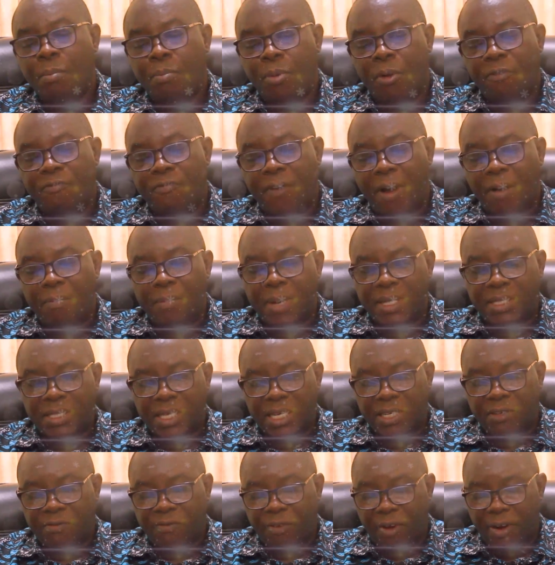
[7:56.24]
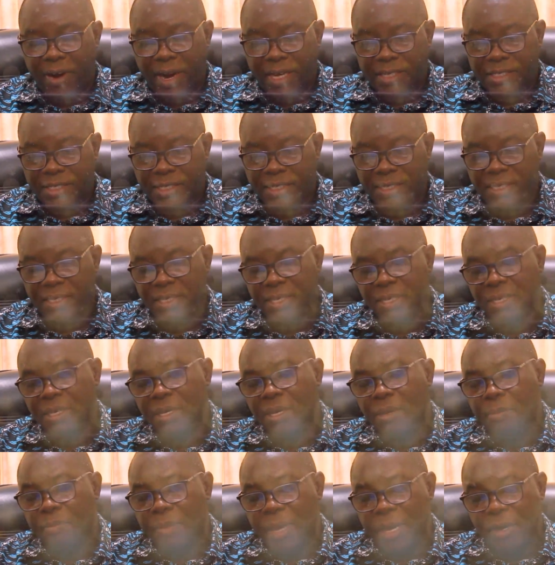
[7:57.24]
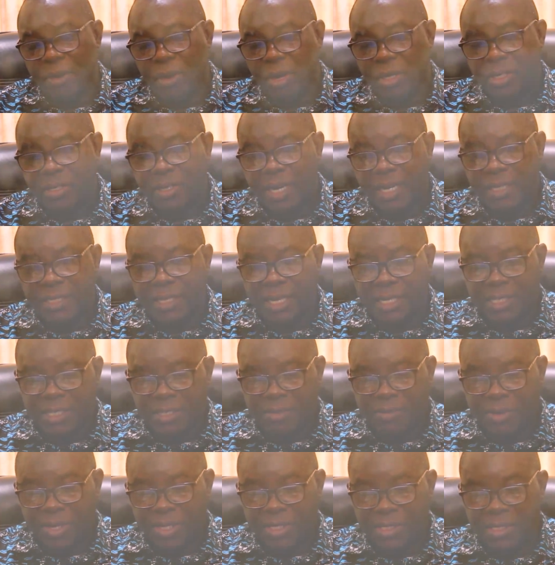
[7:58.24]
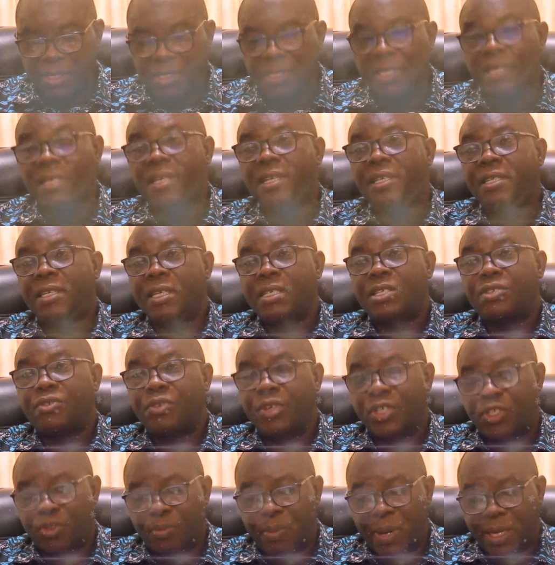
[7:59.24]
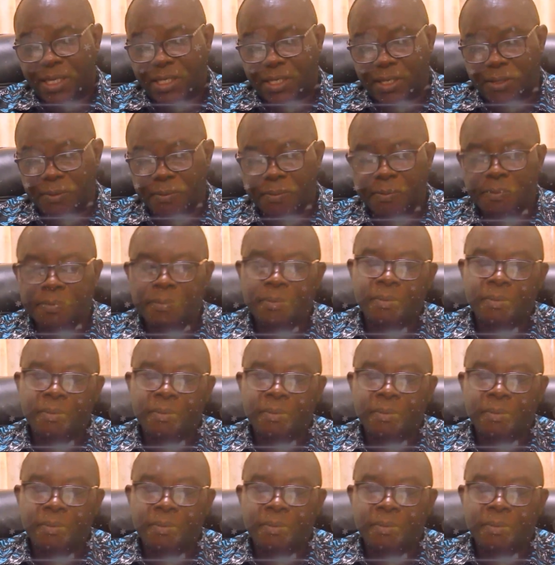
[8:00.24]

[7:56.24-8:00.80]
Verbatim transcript: profound message for us. May God grant us grace this Christmas